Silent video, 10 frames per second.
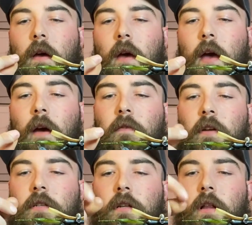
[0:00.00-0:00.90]
Half
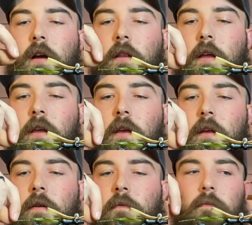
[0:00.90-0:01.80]
hitch to lock that
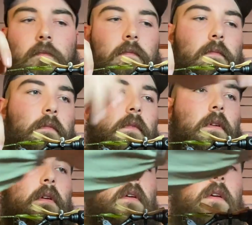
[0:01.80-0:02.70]
in.
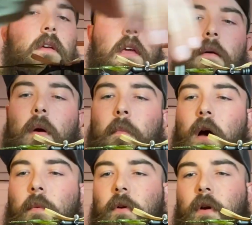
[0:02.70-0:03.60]
Get my
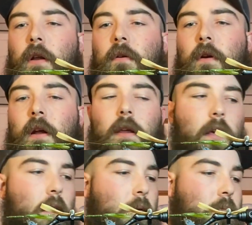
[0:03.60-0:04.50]
bobbin cradle around
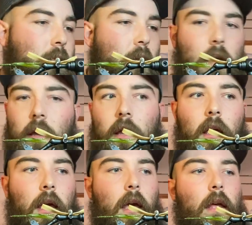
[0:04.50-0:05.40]
here.
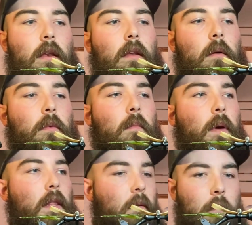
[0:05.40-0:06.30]
And I'm gonna
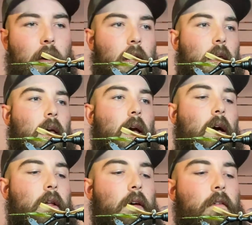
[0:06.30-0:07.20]
make the body
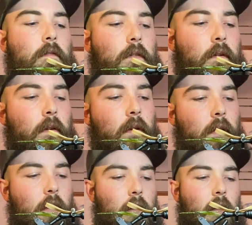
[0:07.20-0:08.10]
out of
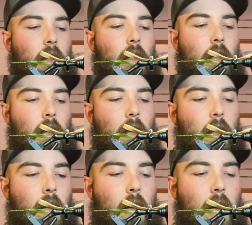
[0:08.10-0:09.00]

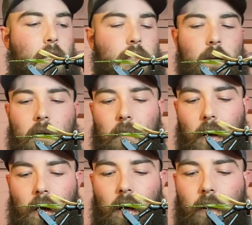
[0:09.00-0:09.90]
iStub
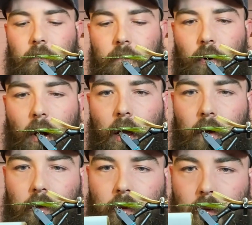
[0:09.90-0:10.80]
olive
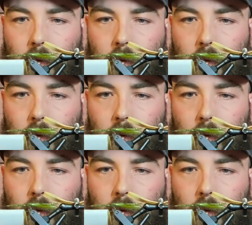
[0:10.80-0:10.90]
brown.